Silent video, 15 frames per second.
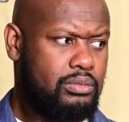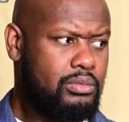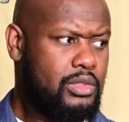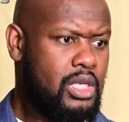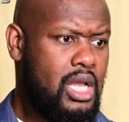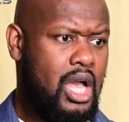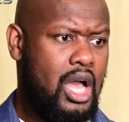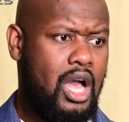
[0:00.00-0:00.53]

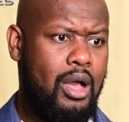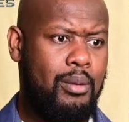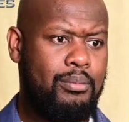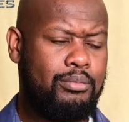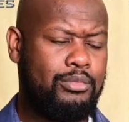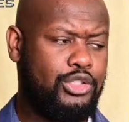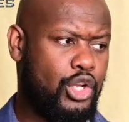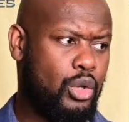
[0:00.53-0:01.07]

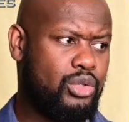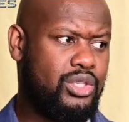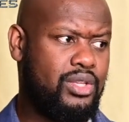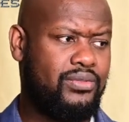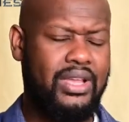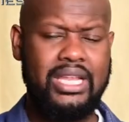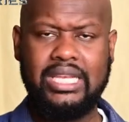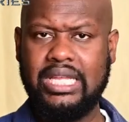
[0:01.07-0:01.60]
um,
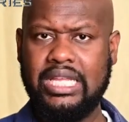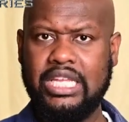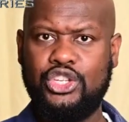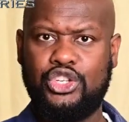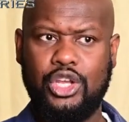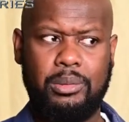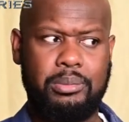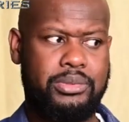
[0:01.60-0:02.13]
Joseph in
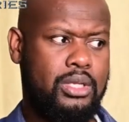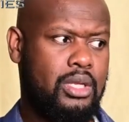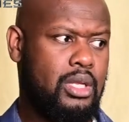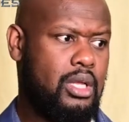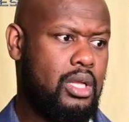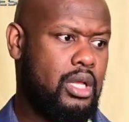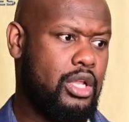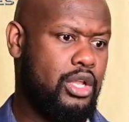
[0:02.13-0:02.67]
Egypt,
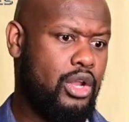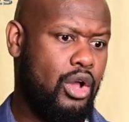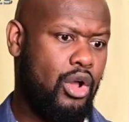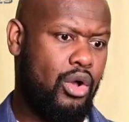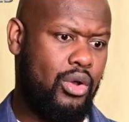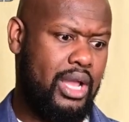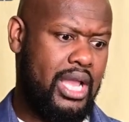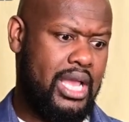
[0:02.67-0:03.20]
you
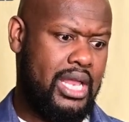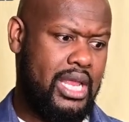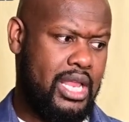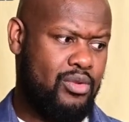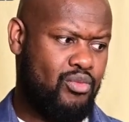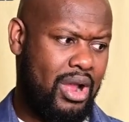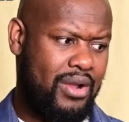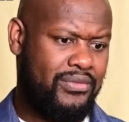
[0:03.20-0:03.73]
know, and
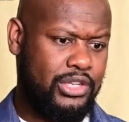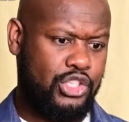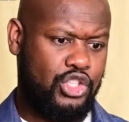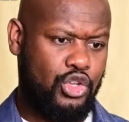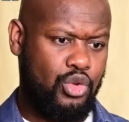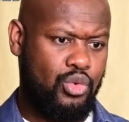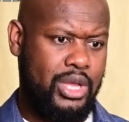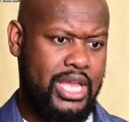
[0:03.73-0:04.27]
in reference
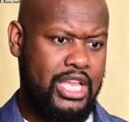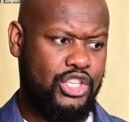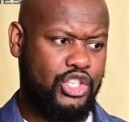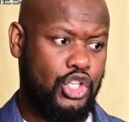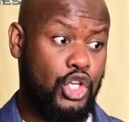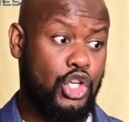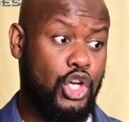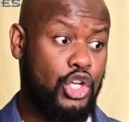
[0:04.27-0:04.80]
to his
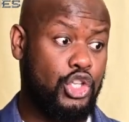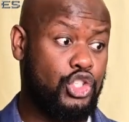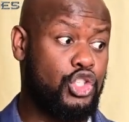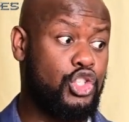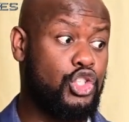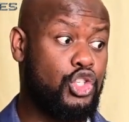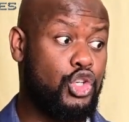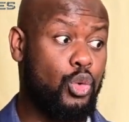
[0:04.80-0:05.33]
good
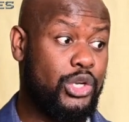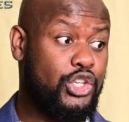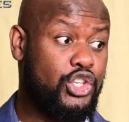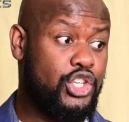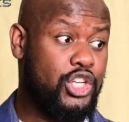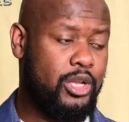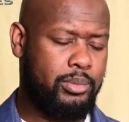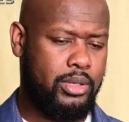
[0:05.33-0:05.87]

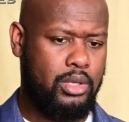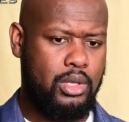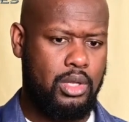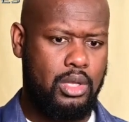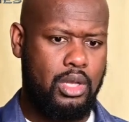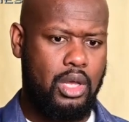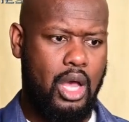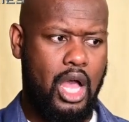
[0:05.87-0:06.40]
stewardship.
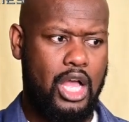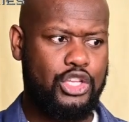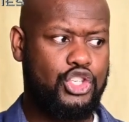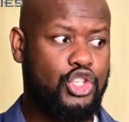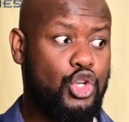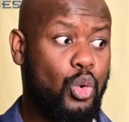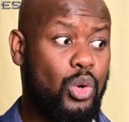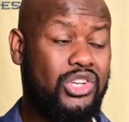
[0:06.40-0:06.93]
Uh,
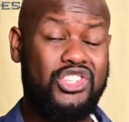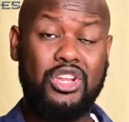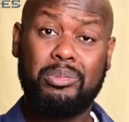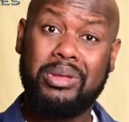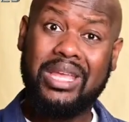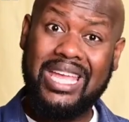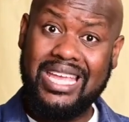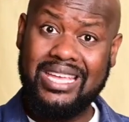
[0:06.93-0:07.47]

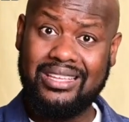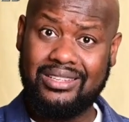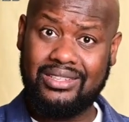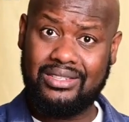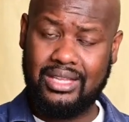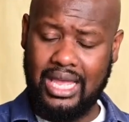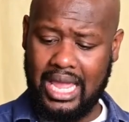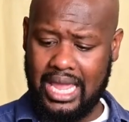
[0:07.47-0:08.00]
stewardship
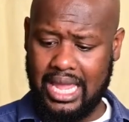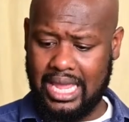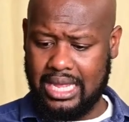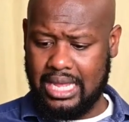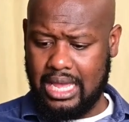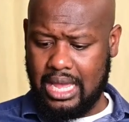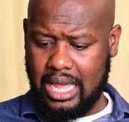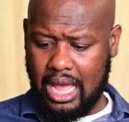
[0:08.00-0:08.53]
is a,
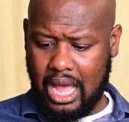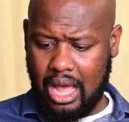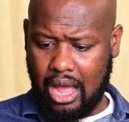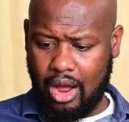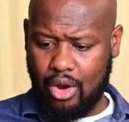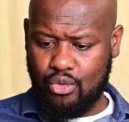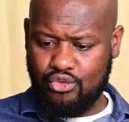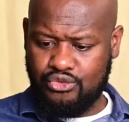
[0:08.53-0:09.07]
a,
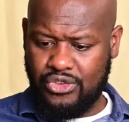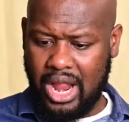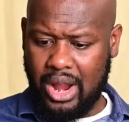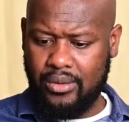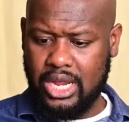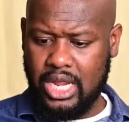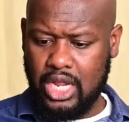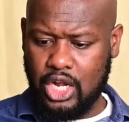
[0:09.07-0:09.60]
a
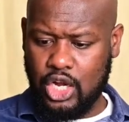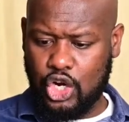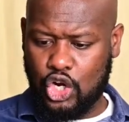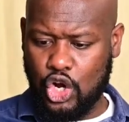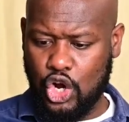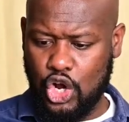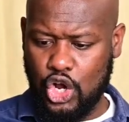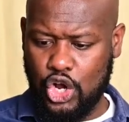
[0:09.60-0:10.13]
very
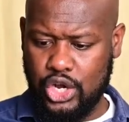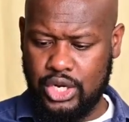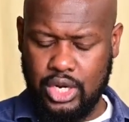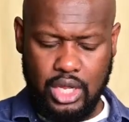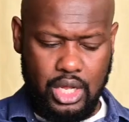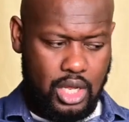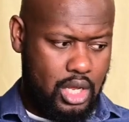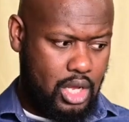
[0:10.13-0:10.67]

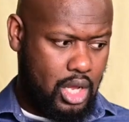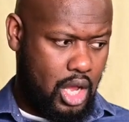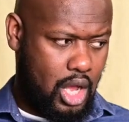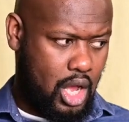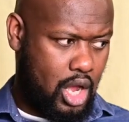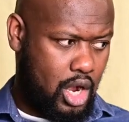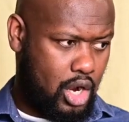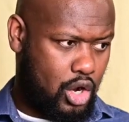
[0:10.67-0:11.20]
good
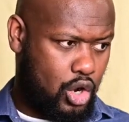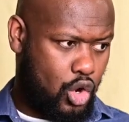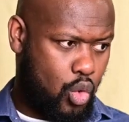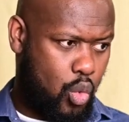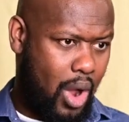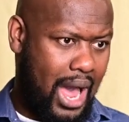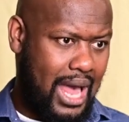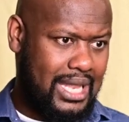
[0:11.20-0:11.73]
uh,
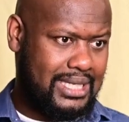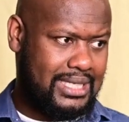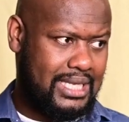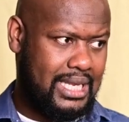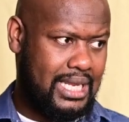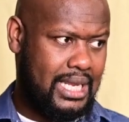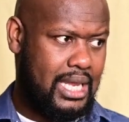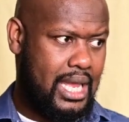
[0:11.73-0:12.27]

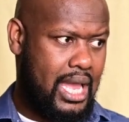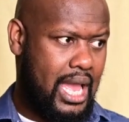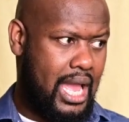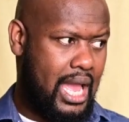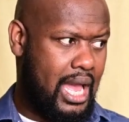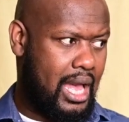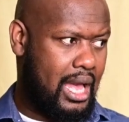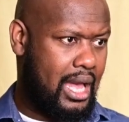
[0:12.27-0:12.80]
quality,
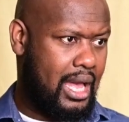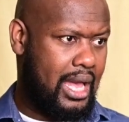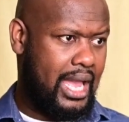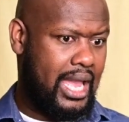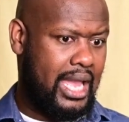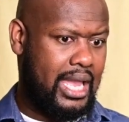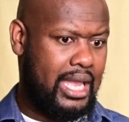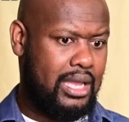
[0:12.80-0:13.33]
a, uh, uh,
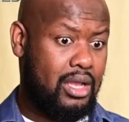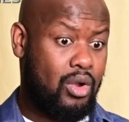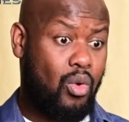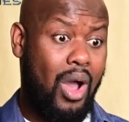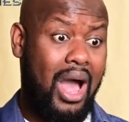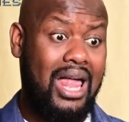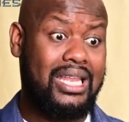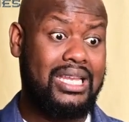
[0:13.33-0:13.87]
a
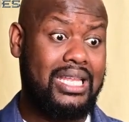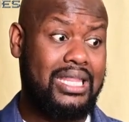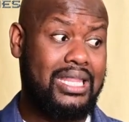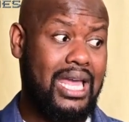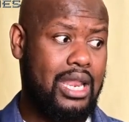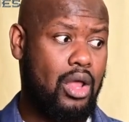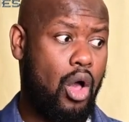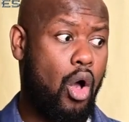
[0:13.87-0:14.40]
quality
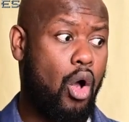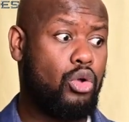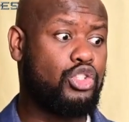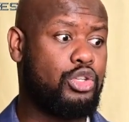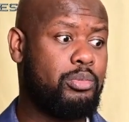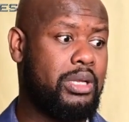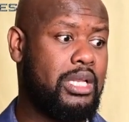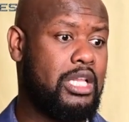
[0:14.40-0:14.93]
that
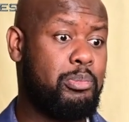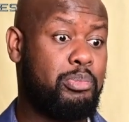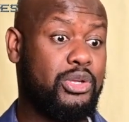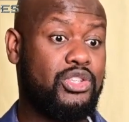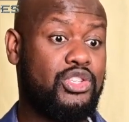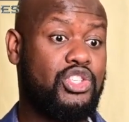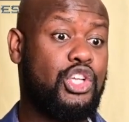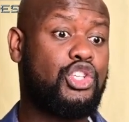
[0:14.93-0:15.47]
ultimately
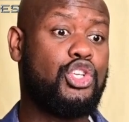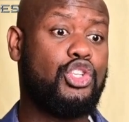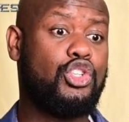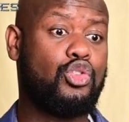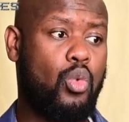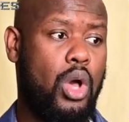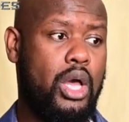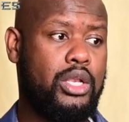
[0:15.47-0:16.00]
positions
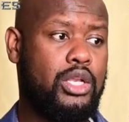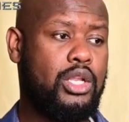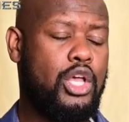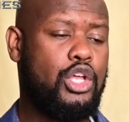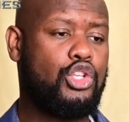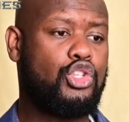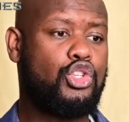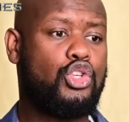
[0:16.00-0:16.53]
one
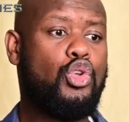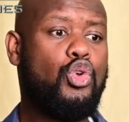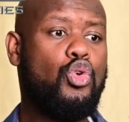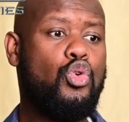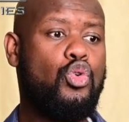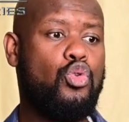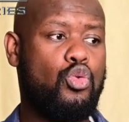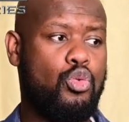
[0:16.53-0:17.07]

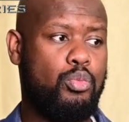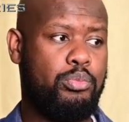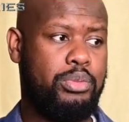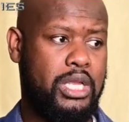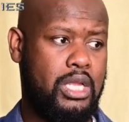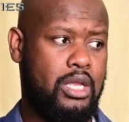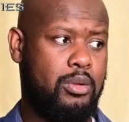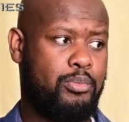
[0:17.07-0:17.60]
to
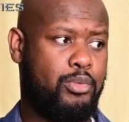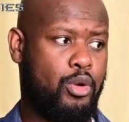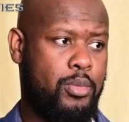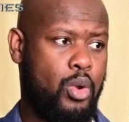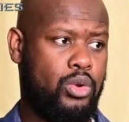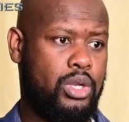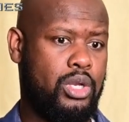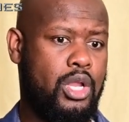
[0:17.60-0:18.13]
be
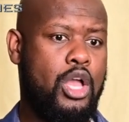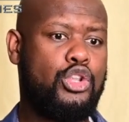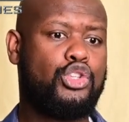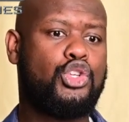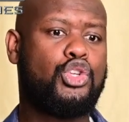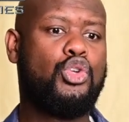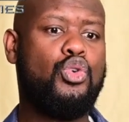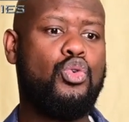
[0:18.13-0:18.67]
promoted,
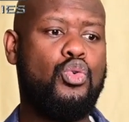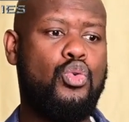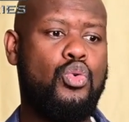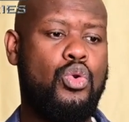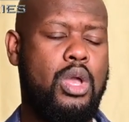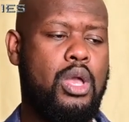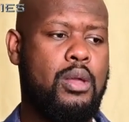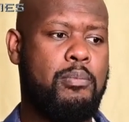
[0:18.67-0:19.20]
to
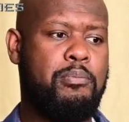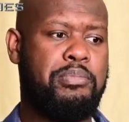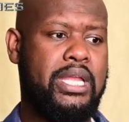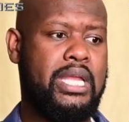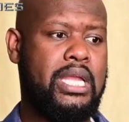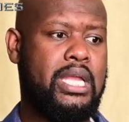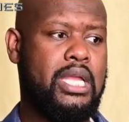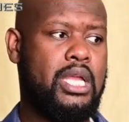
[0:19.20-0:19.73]

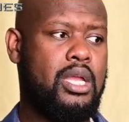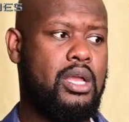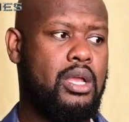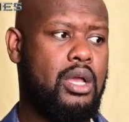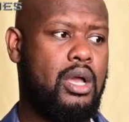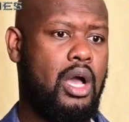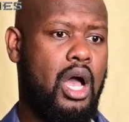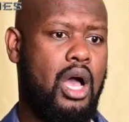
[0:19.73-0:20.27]
be
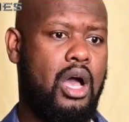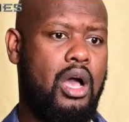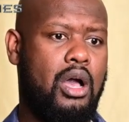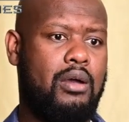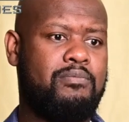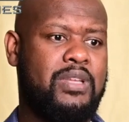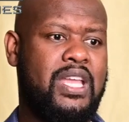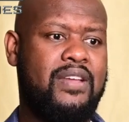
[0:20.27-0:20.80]
uh,
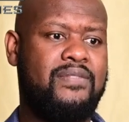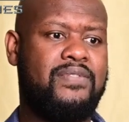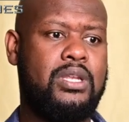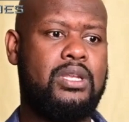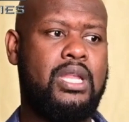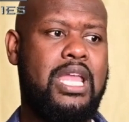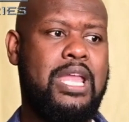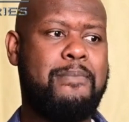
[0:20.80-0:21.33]

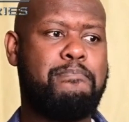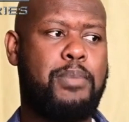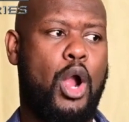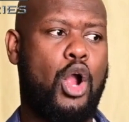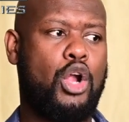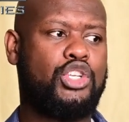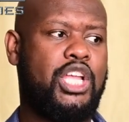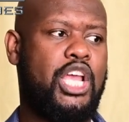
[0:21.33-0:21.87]
given
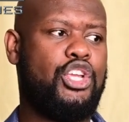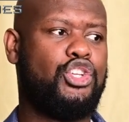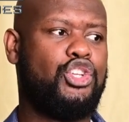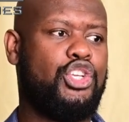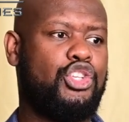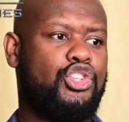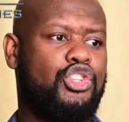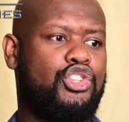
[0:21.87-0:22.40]
impartation
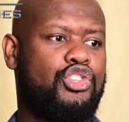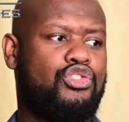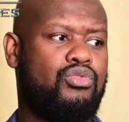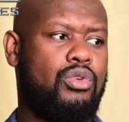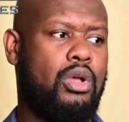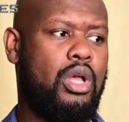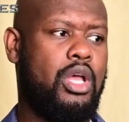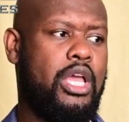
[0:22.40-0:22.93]
and, str
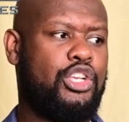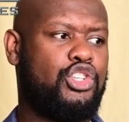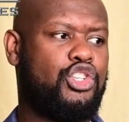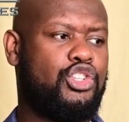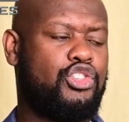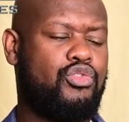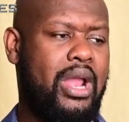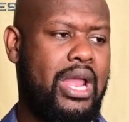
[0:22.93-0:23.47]
uh, and
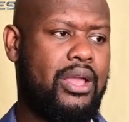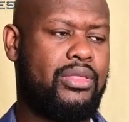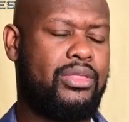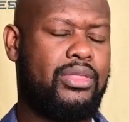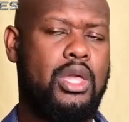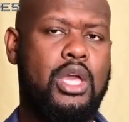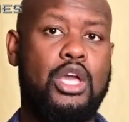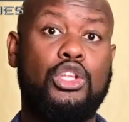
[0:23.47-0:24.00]
strength,
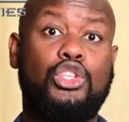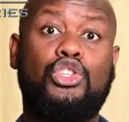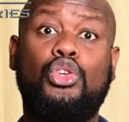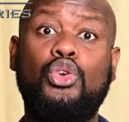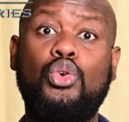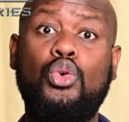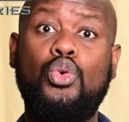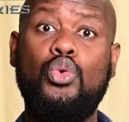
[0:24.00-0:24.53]

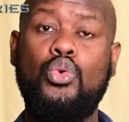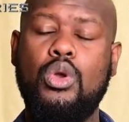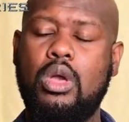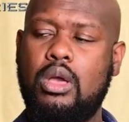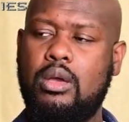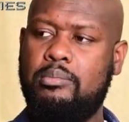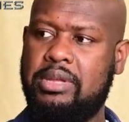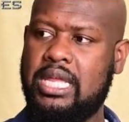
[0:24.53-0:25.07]
to
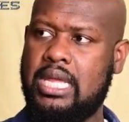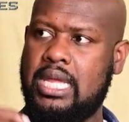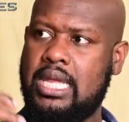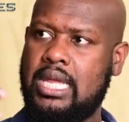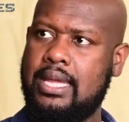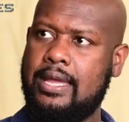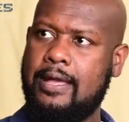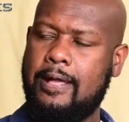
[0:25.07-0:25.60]

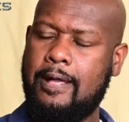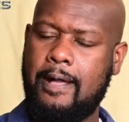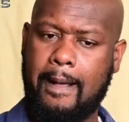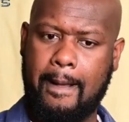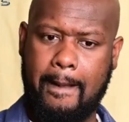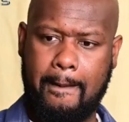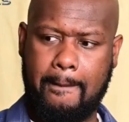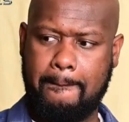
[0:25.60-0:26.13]
be
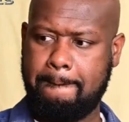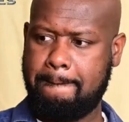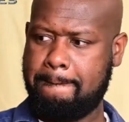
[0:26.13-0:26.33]
um,